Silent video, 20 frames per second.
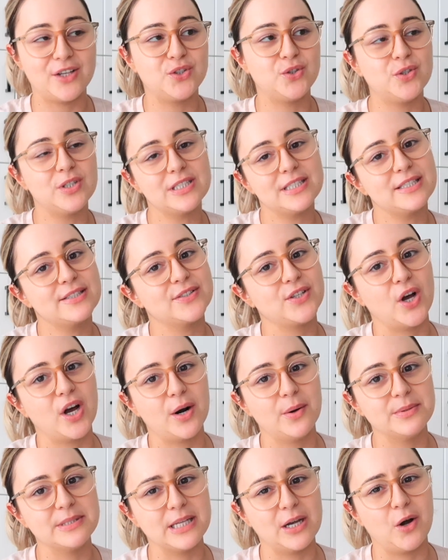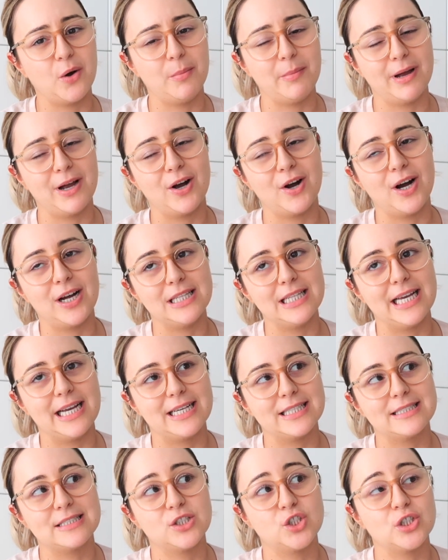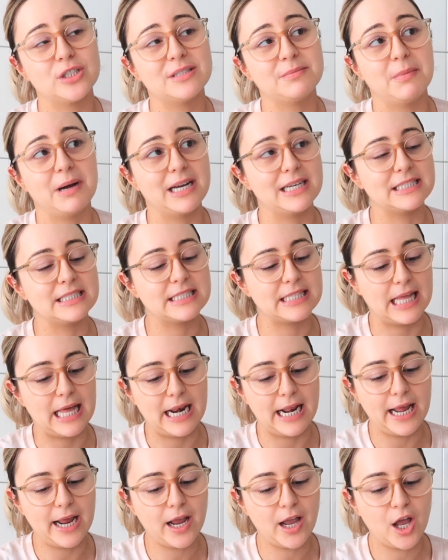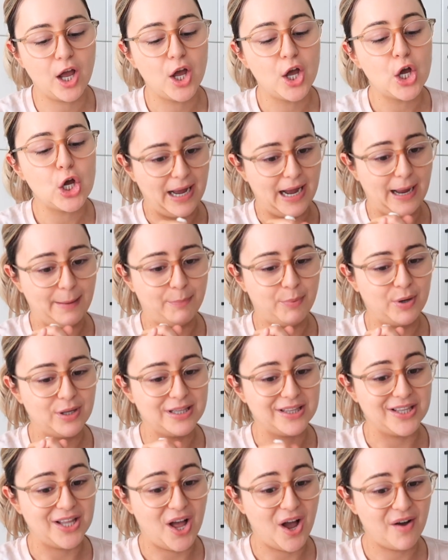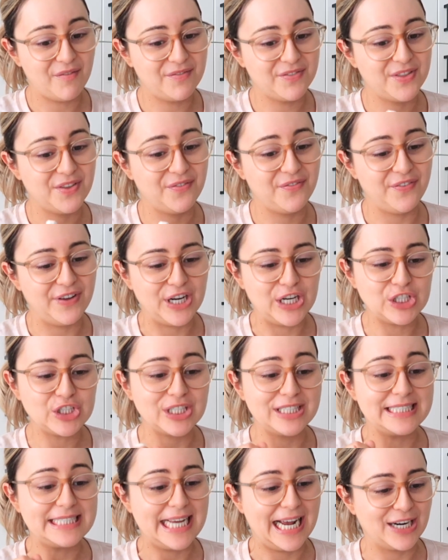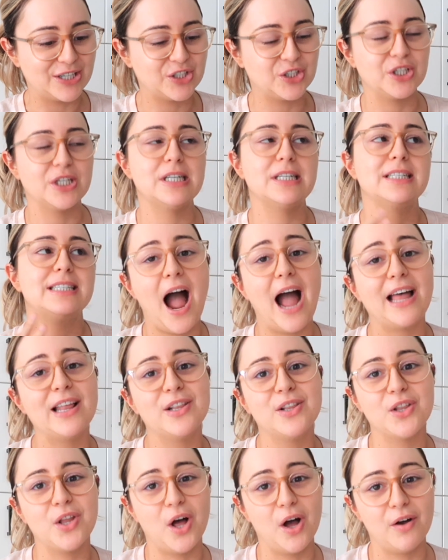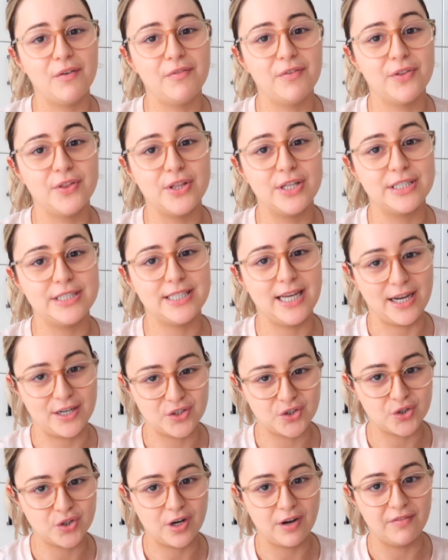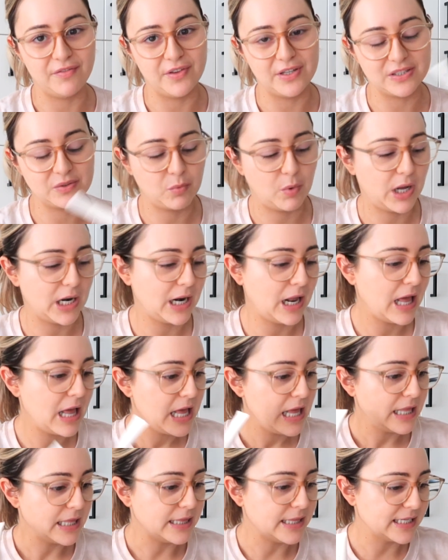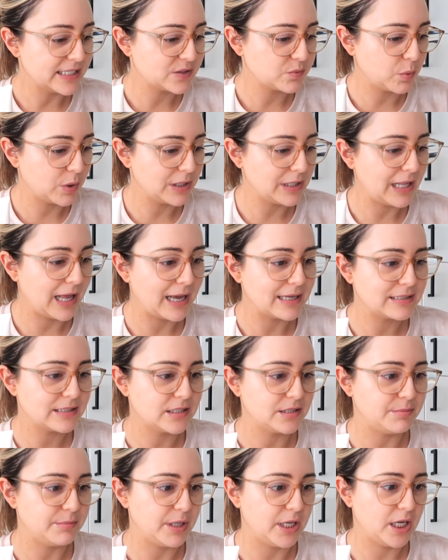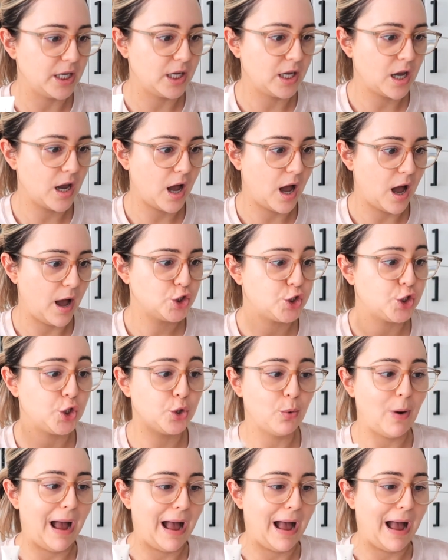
as soon as i saw it i was like oh my god like it's just my aesthetic i put love the finish and texture i love the texture of this one this one lasted me two